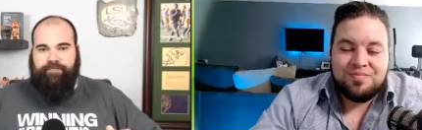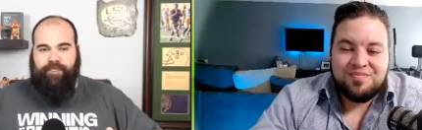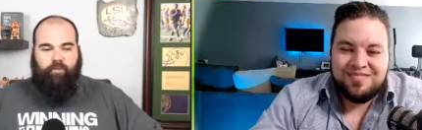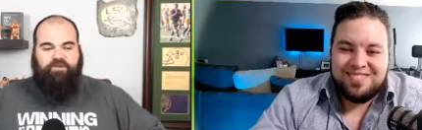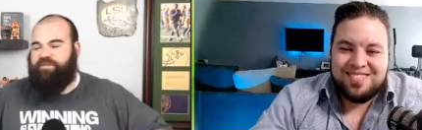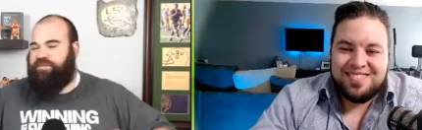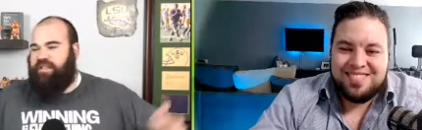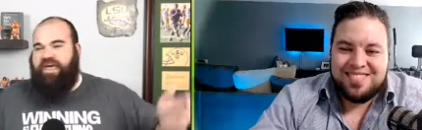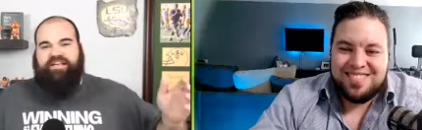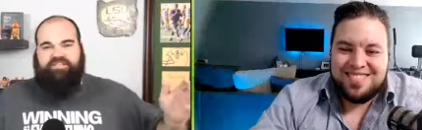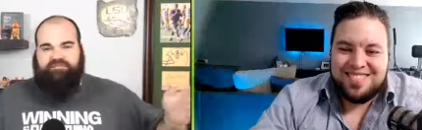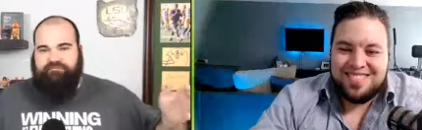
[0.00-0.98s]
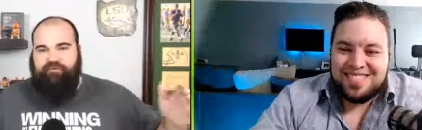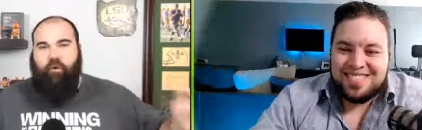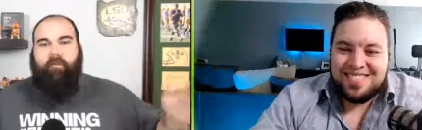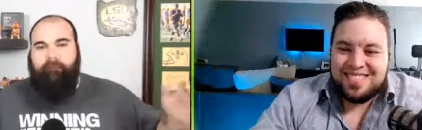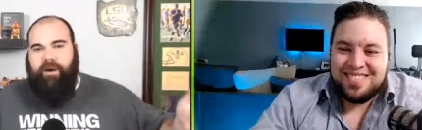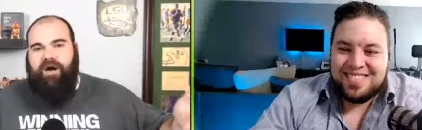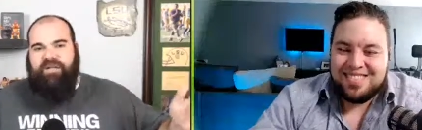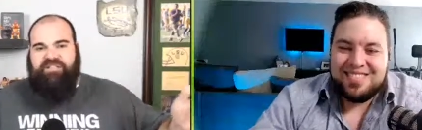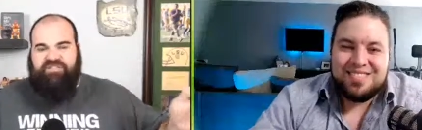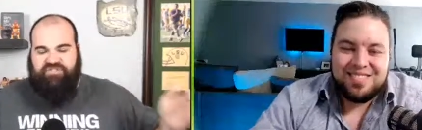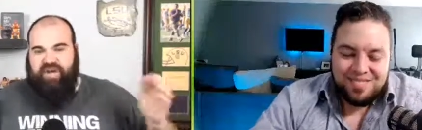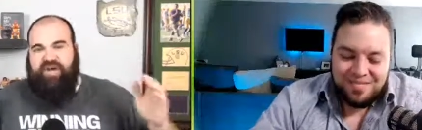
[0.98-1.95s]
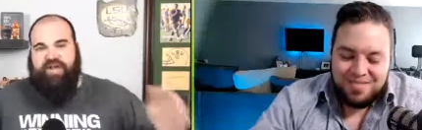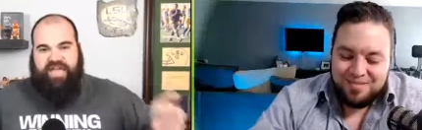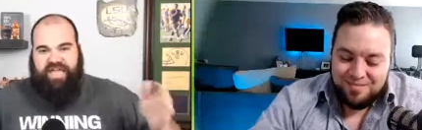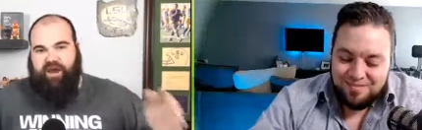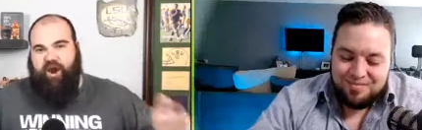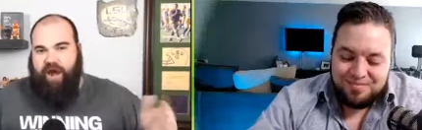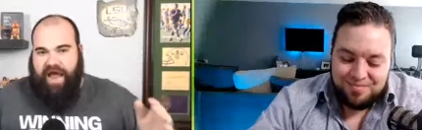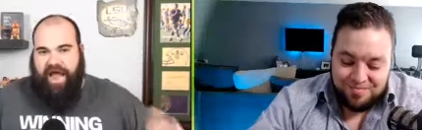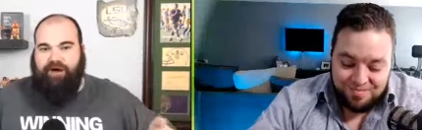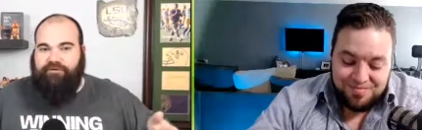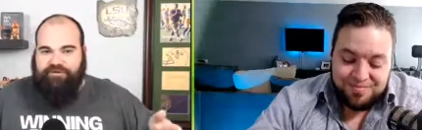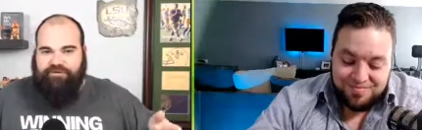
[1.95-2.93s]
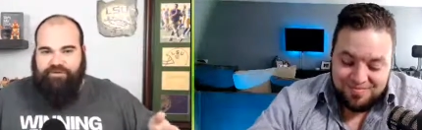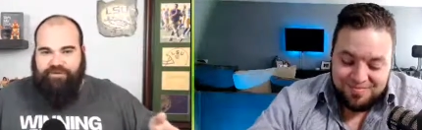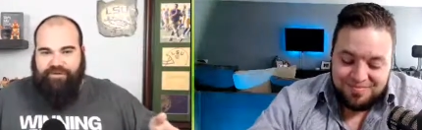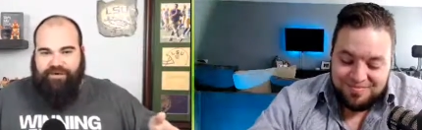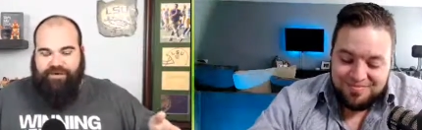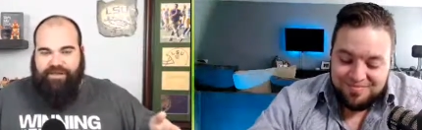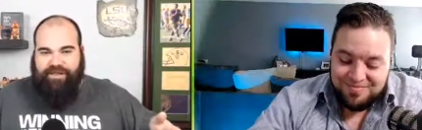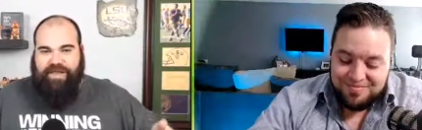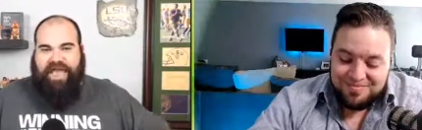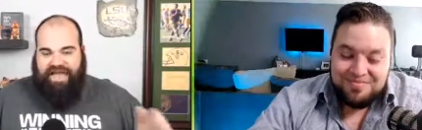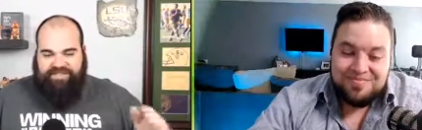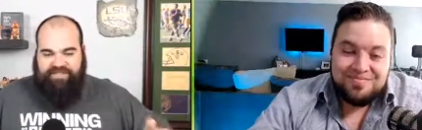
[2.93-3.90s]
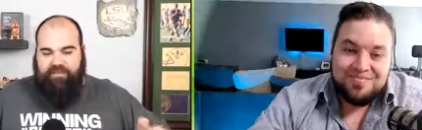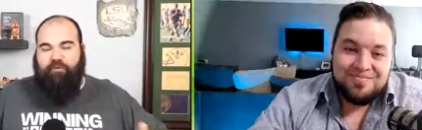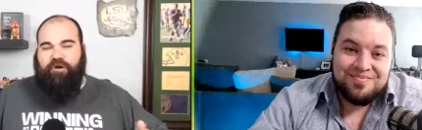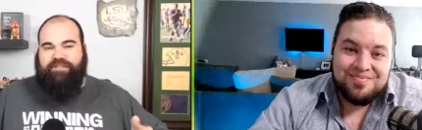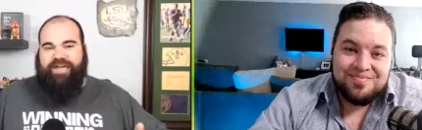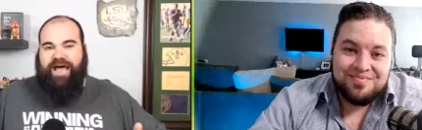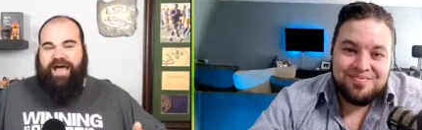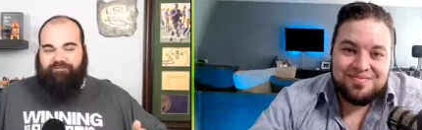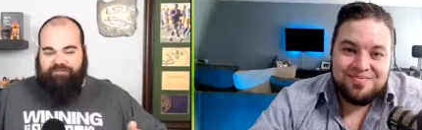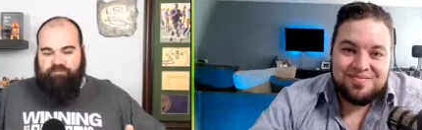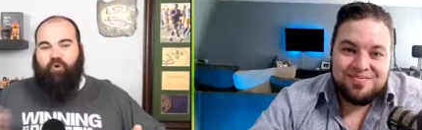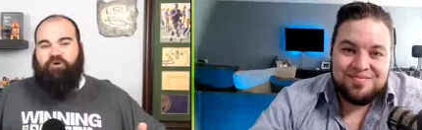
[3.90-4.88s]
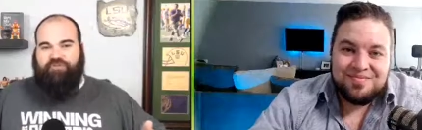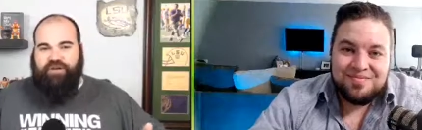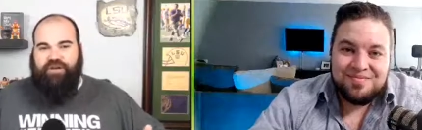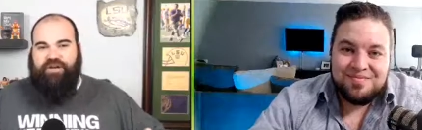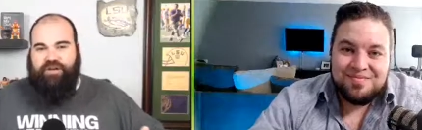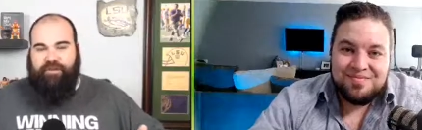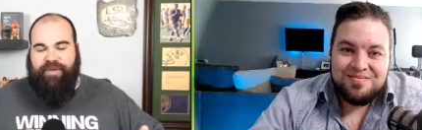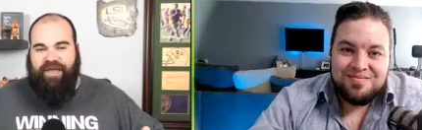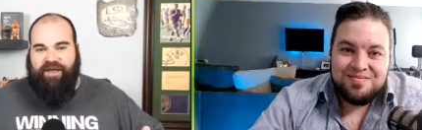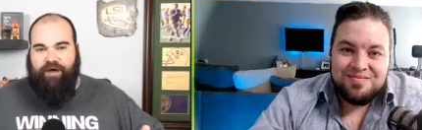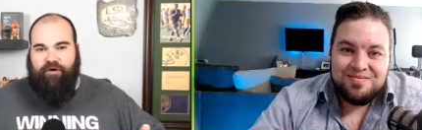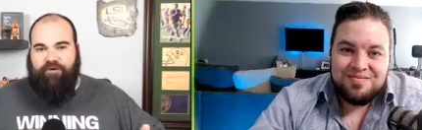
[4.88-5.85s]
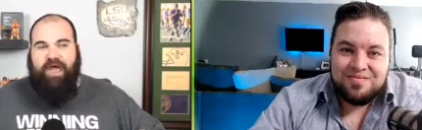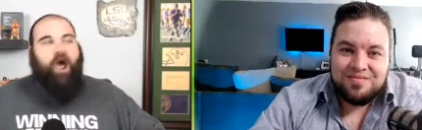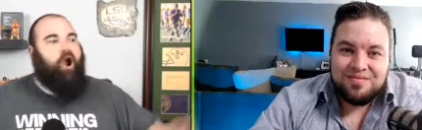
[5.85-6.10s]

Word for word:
Speaker 1: we spent the last four months stuck in our house. At some point in time, sports are going to come back on. Our